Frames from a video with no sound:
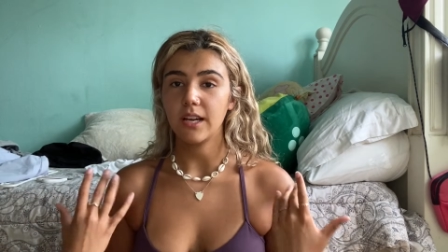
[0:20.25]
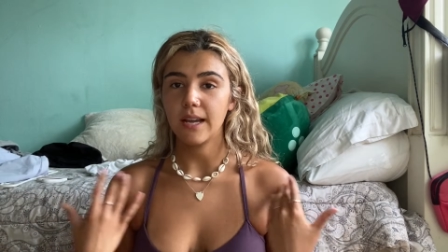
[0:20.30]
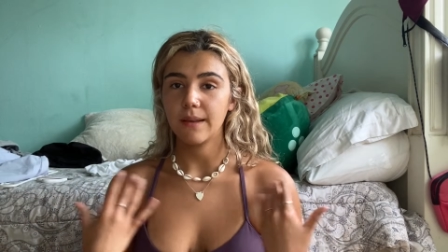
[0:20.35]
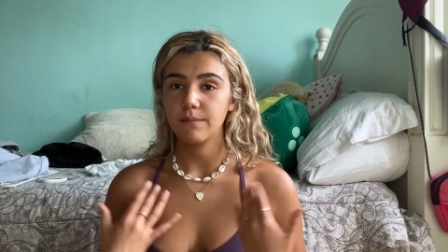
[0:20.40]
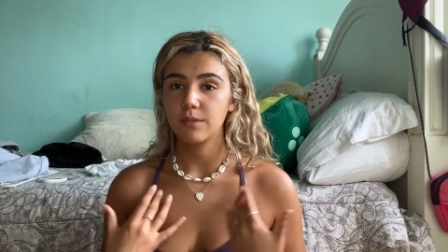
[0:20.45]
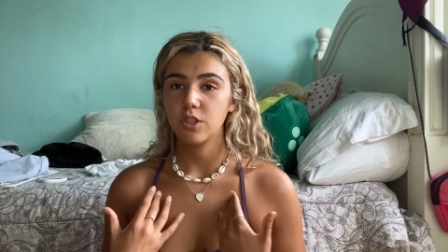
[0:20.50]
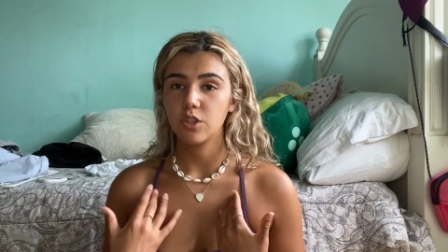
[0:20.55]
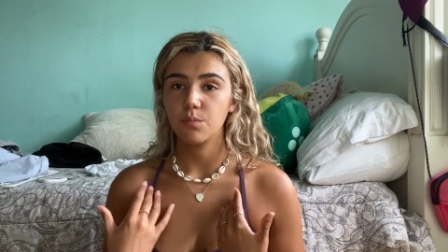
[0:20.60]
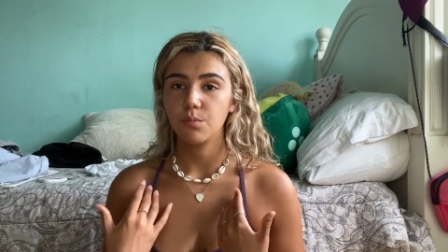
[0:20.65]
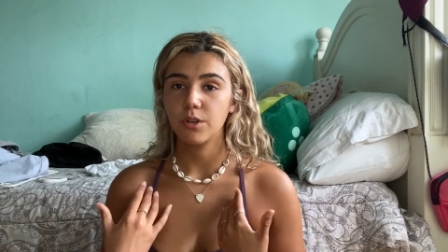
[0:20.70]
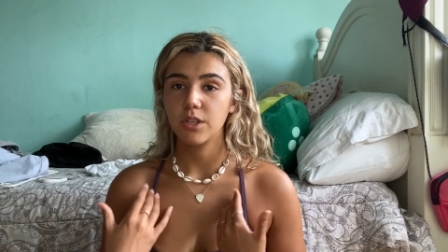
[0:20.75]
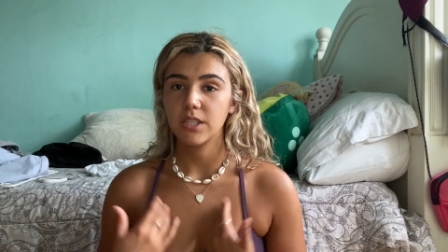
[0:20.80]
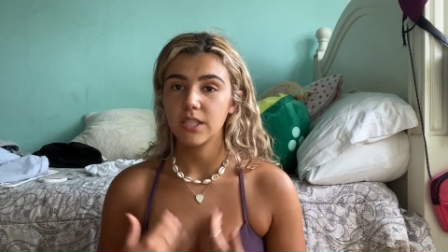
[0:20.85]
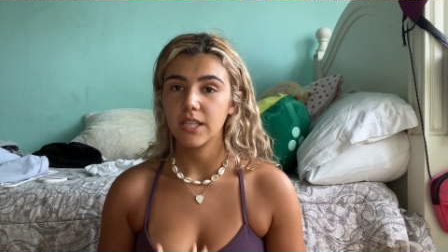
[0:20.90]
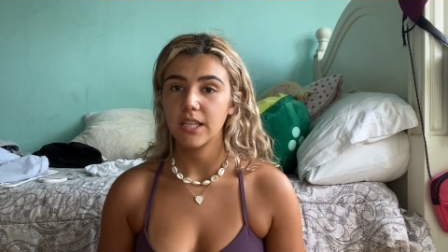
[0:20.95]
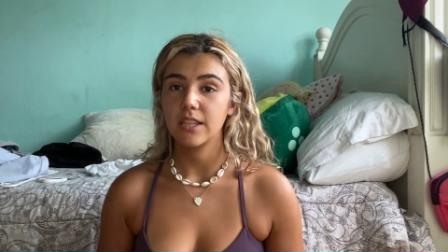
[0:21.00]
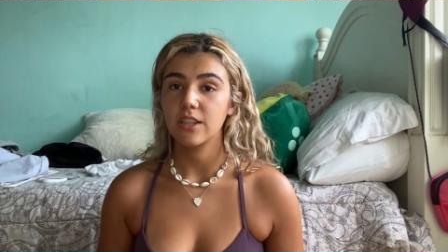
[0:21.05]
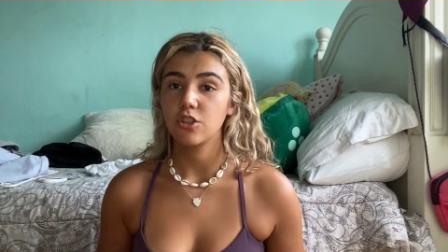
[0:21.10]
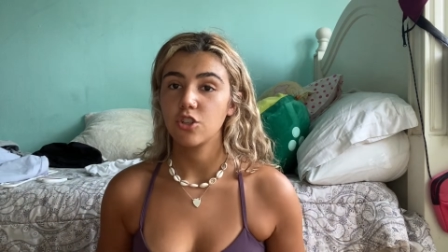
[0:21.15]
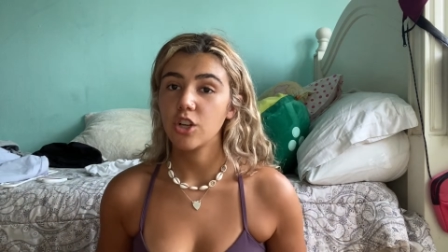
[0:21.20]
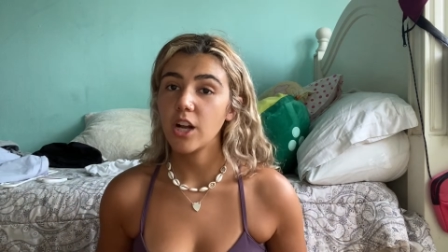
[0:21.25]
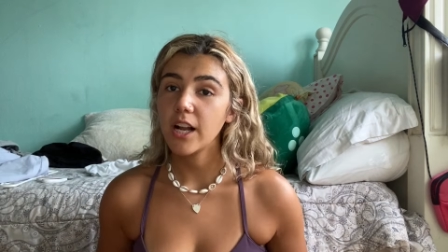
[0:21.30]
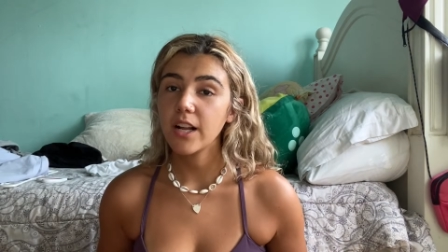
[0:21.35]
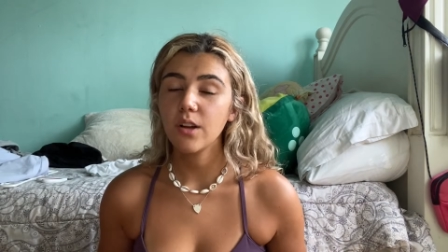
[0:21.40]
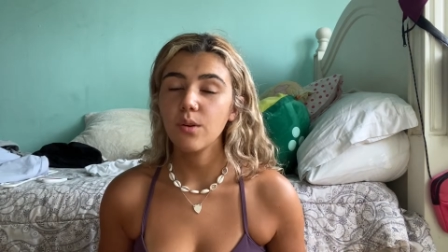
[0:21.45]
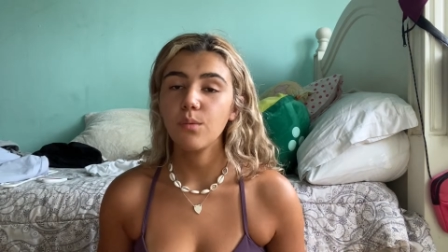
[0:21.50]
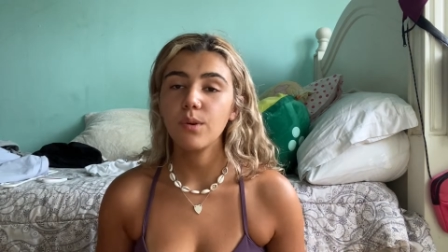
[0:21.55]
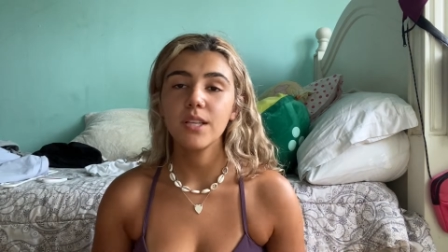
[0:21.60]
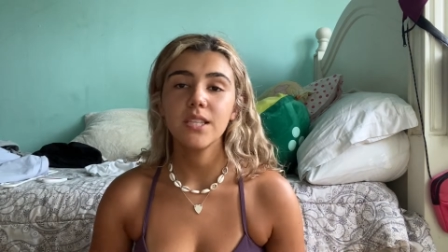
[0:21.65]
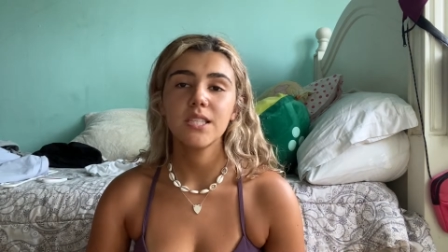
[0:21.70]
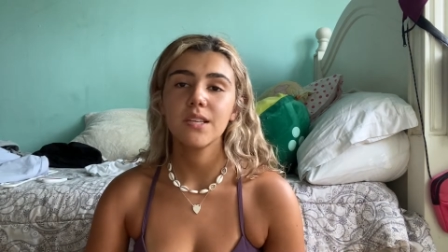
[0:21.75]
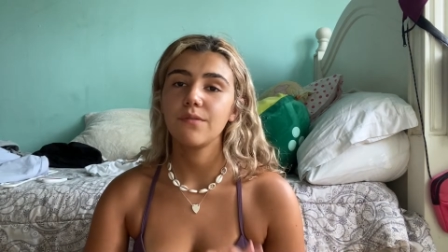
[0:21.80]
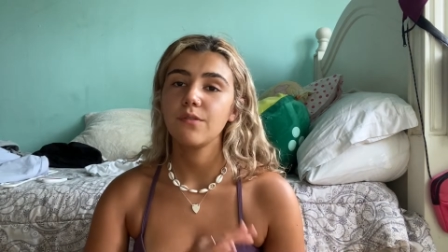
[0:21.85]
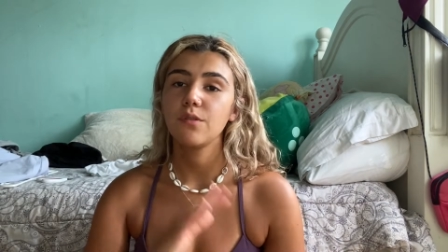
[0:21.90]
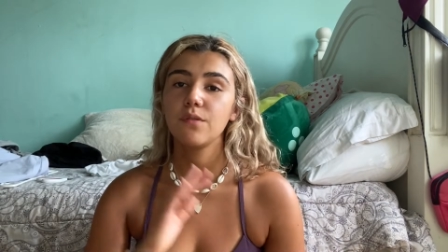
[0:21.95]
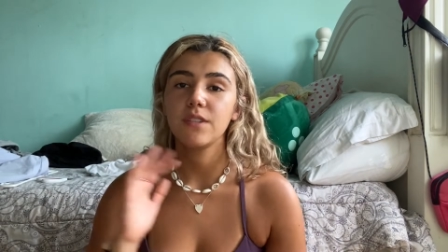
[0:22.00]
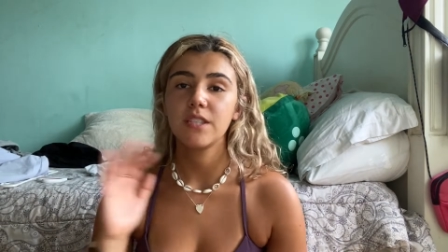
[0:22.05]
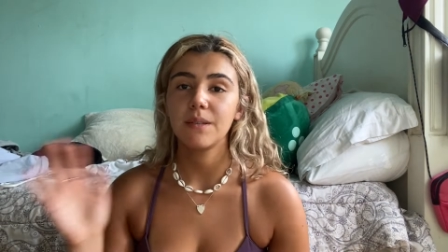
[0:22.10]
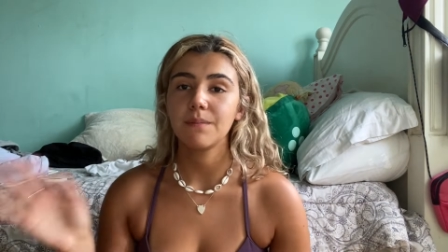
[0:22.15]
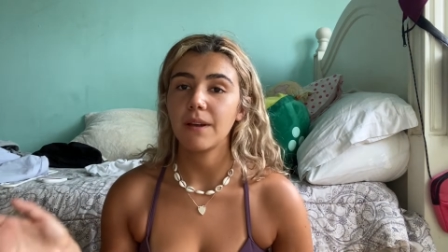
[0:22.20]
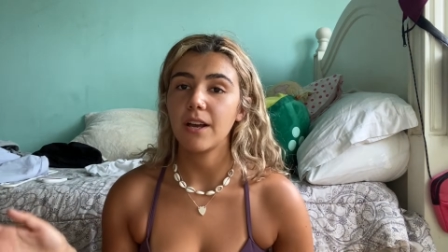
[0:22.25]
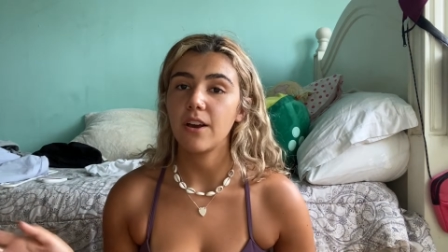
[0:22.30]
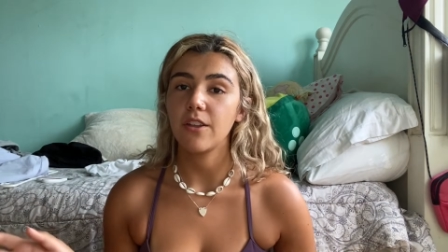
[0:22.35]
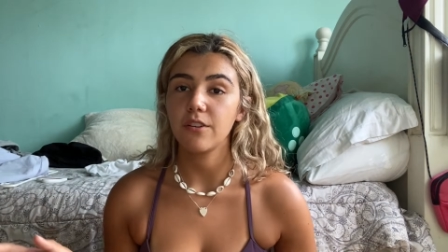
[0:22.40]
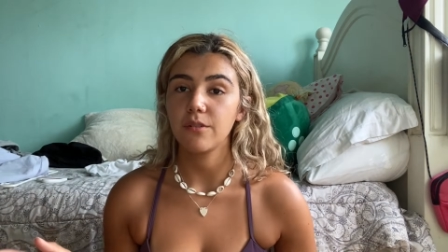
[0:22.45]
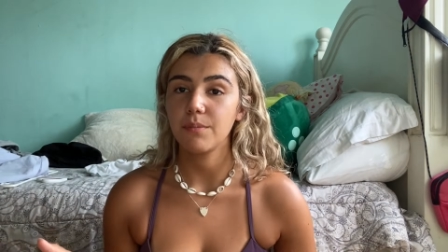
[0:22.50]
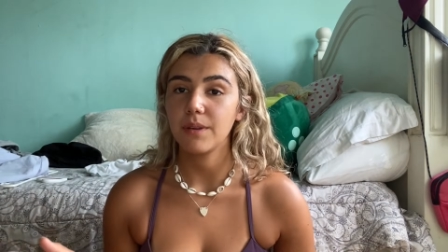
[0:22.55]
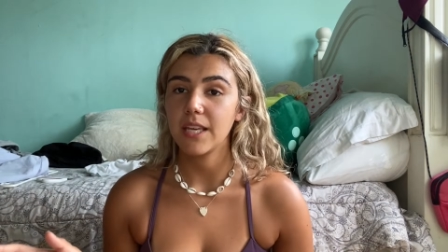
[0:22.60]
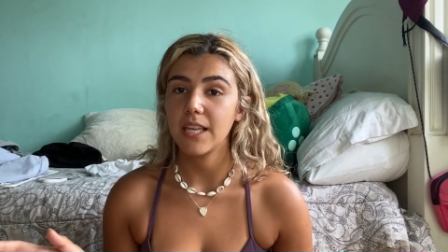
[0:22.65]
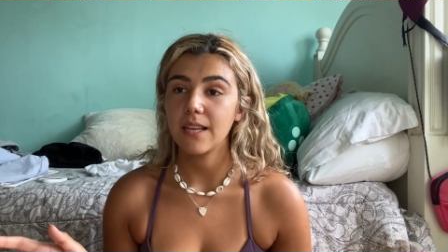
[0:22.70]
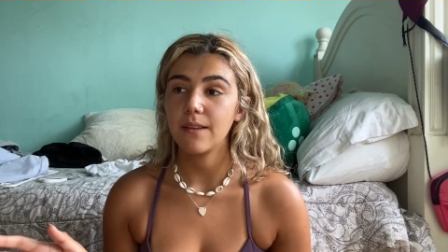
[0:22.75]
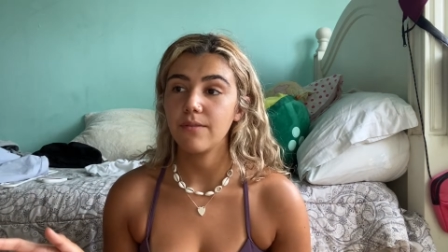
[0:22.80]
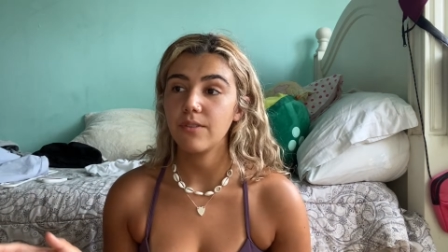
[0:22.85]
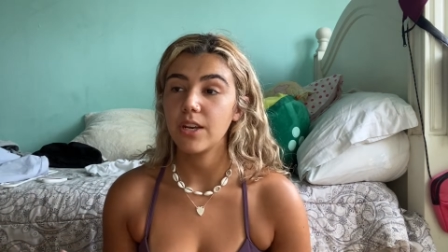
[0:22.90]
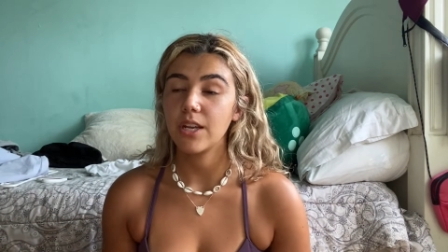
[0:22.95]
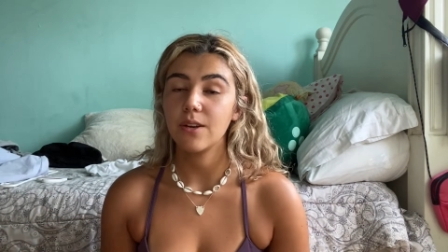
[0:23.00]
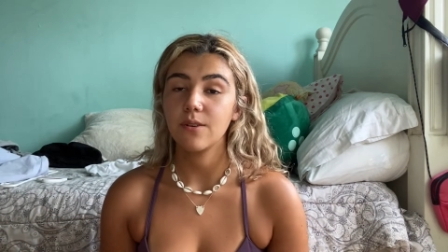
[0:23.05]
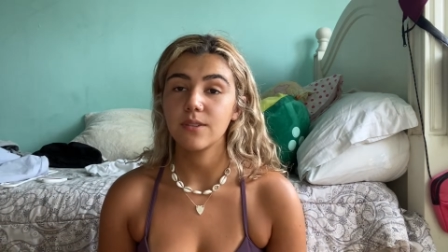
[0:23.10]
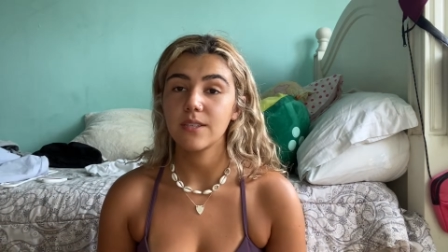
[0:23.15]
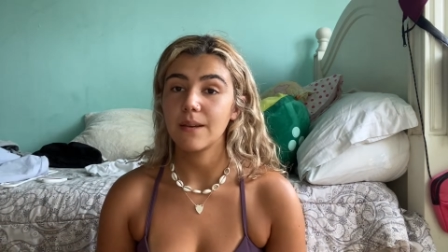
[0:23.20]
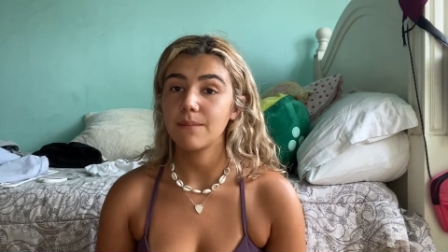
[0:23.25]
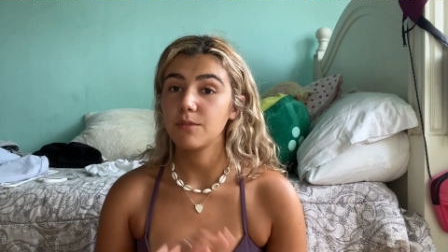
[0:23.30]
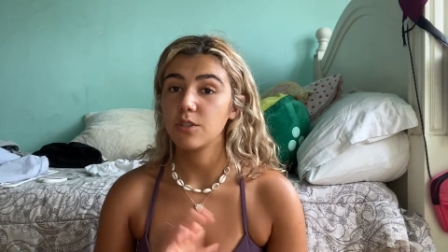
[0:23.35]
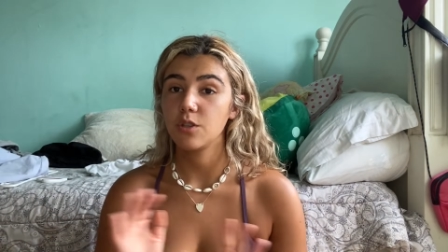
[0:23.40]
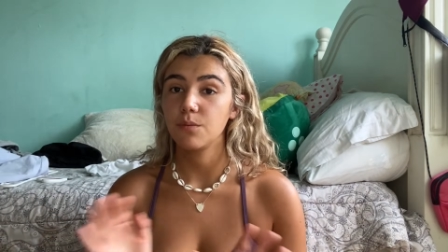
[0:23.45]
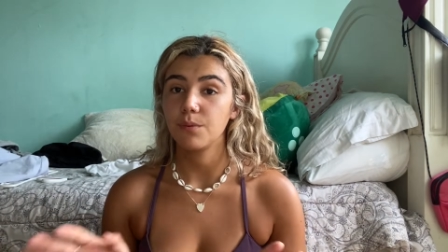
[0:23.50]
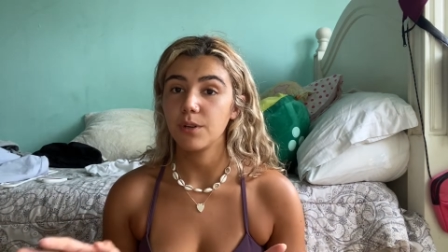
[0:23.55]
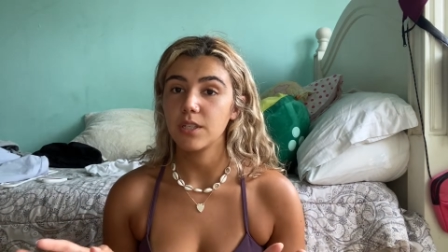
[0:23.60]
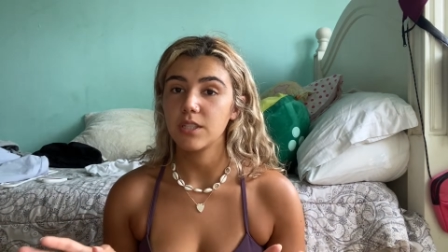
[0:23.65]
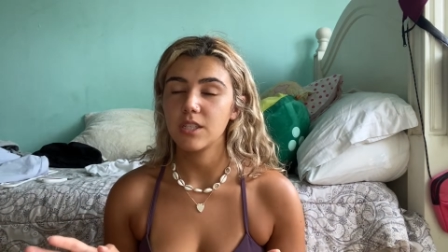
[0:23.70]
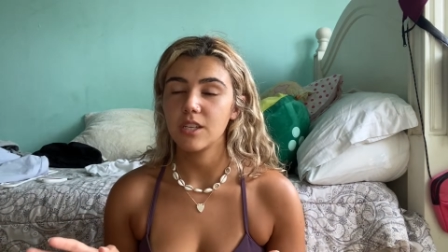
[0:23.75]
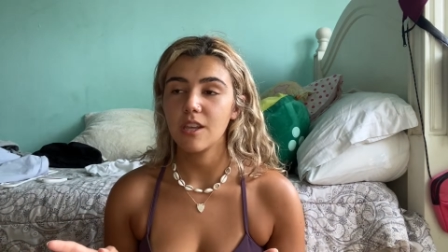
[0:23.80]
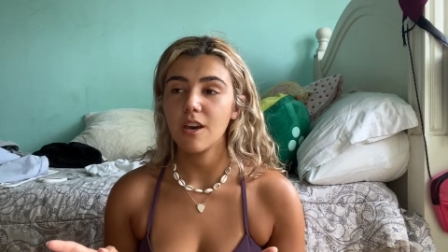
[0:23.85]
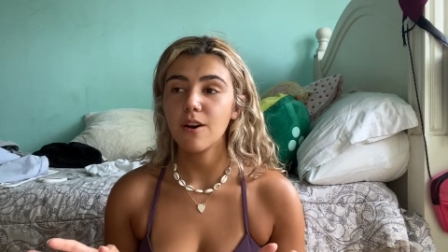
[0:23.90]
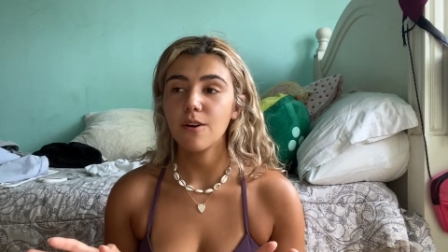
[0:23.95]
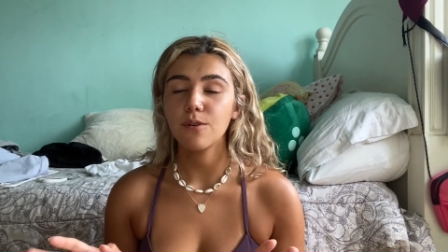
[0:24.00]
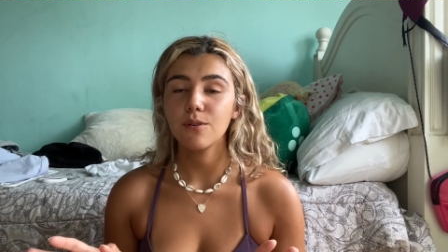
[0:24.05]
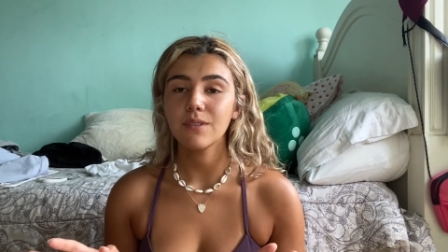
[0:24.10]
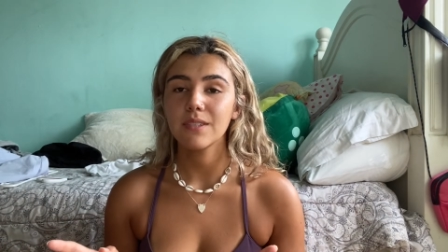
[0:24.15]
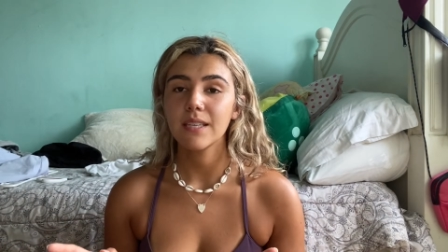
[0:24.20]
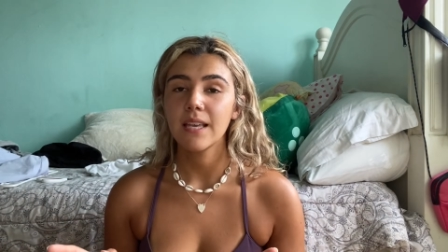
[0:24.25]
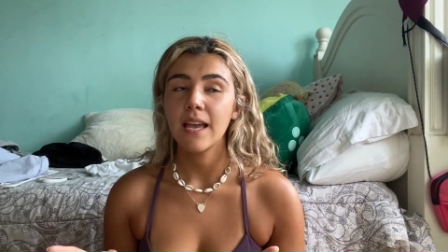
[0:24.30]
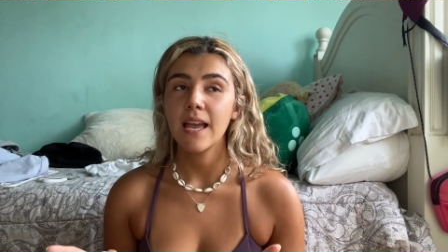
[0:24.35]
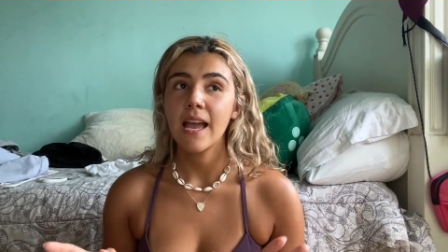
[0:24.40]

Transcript: I'm super into like the triangle ones. If you've seen my other bikini videos, I'm super into those.